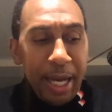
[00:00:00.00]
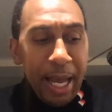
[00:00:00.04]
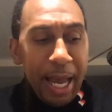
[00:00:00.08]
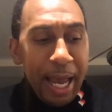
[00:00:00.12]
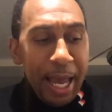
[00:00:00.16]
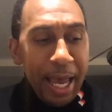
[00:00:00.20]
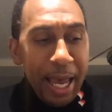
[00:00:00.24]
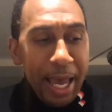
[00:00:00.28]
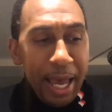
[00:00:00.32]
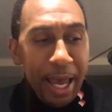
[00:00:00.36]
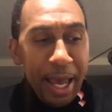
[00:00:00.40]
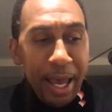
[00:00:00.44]
I
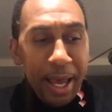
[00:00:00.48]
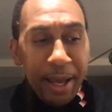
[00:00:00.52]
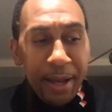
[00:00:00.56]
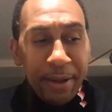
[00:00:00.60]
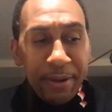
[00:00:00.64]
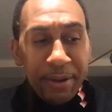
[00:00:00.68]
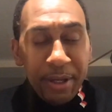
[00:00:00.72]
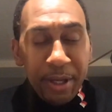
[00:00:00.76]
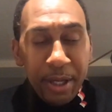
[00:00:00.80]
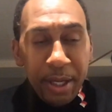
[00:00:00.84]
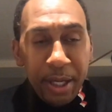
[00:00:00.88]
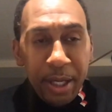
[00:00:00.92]

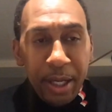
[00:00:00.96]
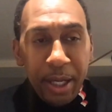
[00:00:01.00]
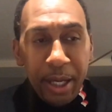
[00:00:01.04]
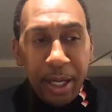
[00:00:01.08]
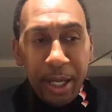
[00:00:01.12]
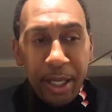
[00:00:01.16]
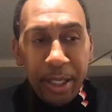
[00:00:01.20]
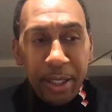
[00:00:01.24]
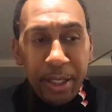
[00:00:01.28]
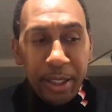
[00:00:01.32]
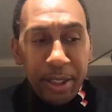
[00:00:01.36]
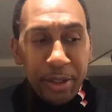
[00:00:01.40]
had.
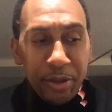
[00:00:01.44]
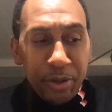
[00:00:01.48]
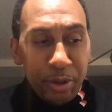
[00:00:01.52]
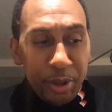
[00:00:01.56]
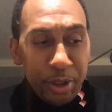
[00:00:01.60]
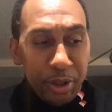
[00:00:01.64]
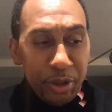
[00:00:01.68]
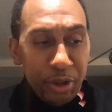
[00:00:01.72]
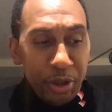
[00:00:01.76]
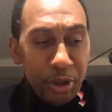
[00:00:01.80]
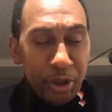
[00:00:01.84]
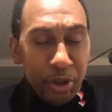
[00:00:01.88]
And it's
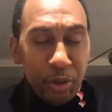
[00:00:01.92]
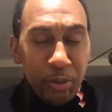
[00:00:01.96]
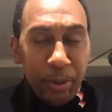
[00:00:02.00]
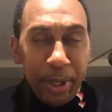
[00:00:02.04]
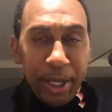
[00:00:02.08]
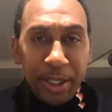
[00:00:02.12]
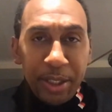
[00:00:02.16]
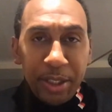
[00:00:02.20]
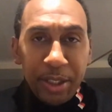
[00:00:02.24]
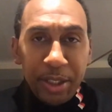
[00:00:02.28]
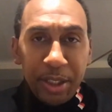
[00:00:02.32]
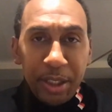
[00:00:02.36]
just
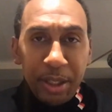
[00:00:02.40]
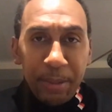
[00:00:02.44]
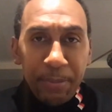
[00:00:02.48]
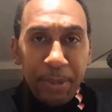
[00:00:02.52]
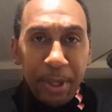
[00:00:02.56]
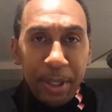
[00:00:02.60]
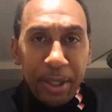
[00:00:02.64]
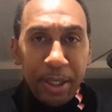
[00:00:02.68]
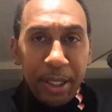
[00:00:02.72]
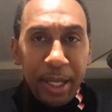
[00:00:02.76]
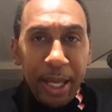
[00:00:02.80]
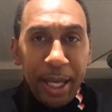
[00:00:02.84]
great to see a
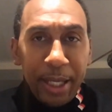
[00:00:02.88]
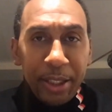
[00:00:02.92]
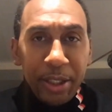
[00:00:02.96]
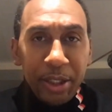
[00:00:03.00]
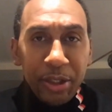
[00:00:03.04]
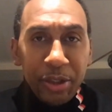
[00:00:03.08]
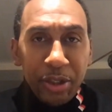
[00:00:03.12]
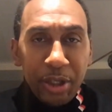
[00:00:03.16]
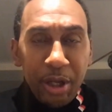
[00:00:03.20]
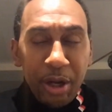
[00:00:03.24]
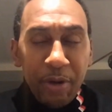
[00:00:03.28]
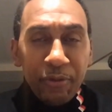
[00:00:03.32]
brother like
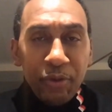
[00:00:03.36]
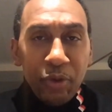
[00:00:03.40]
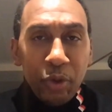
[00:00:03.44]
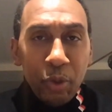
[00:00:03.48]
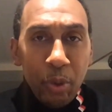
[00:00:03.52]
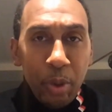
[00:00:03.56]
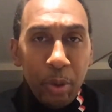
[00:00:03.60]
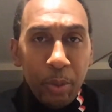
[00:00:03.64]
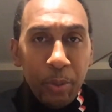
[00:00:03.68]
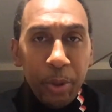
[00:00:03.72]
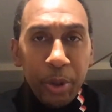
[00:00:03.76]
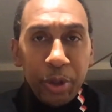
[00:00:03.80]
yourself
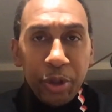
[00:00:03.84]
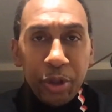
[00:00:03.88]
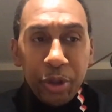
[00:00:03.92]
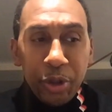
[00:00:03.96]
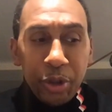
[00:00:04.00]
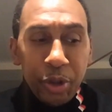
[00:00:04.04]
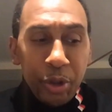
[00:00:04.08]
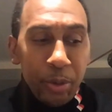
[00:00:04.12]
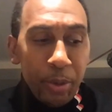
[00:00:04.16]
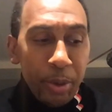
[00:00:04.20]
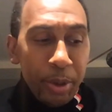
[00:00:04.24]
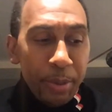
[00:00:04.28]
doing what you're
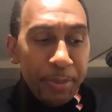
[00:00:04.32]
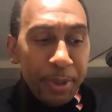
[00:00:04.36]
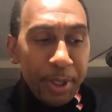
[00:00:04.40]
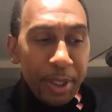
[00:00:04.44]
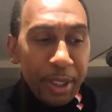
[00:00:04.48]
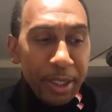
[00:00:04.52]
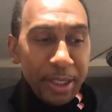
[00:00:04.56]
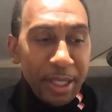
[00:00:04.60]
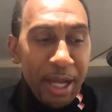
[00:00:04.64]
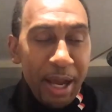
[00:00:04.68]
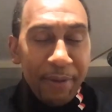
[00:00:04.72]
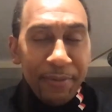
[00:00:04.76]
doing,
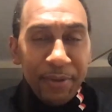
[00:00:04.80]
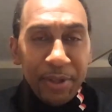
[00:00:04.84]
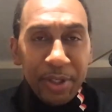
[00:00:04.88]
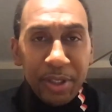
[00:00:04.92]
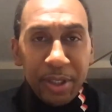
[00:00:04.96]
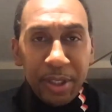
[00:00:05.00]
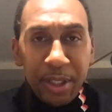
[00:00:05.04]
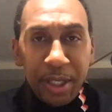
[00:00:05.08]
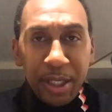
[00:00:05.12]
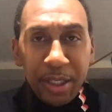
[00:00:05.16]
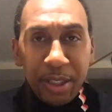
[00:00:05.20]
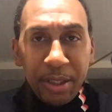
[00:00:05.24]
because
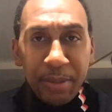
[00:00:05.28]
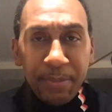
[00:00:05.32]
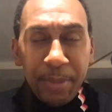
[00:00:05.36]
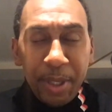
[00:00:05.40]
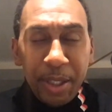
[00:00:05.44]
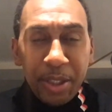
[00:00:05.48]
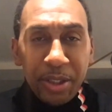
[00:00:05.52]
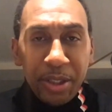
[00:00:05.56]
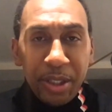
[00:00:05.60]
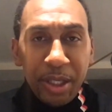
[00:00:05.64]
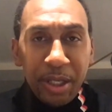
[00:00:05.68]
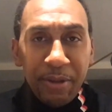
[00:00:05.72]
obviously it's a
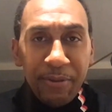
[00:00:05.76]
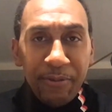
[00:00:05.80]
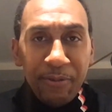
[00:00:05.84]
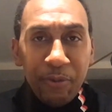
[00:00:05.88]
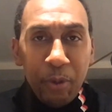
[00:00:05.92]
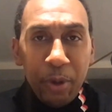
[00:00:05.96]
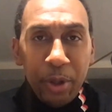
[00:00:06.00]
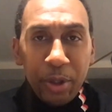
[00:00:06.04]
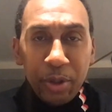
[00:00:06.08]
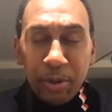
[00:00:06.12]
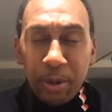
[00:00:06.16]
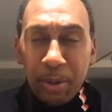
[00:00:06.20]
much needed
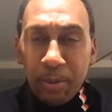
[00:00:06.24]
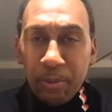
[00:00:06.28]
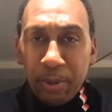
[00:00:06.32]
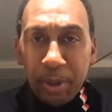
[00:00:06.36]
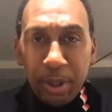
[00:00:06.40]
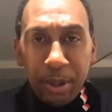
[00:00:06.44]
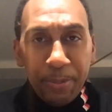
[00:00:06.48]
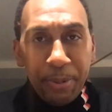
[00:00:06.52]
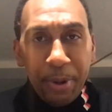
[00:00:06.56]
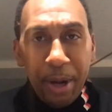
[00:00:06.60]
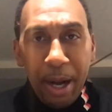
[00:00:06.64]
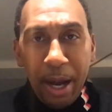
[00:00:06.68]
voice. So I'm
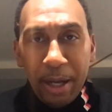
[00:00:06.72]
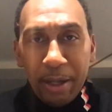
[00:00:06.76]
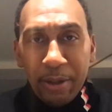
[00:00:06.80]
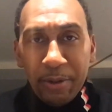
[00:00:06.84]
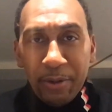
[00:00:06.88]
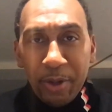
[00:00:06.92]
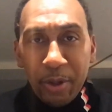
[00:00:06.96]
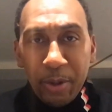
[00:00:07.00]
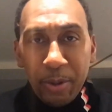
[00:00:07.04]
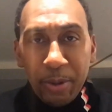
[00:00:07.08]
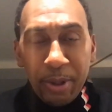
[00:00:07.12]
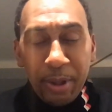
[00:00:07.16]
really proud of
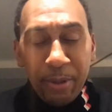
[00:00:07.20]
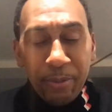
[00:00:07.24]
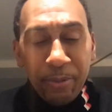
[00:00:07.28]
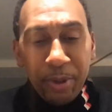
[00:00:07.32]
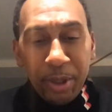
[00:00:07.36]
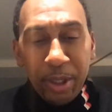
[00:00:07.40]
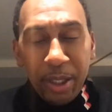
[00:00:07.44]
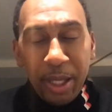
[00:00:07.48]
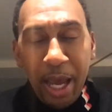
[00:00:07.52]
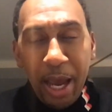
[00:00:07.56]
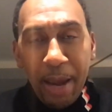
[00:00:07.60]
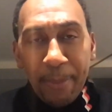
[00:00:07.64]
you and I'm
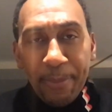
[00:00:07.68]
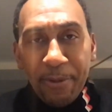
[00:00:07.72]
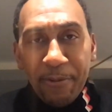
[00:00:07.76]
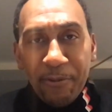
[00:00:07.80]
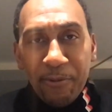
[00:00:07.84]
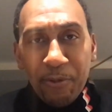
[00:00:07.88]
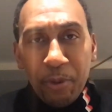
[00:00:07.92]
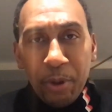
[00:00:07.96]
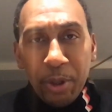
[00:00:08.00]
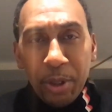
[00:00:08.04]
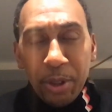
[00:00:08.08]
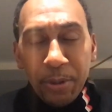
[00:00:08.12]
really happy
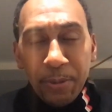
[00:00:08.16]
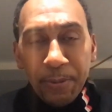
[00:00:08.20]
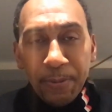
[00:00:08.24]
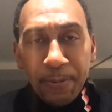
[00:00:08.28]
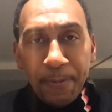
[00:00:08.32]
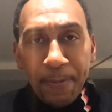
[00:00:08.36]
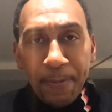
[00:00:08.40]
for you.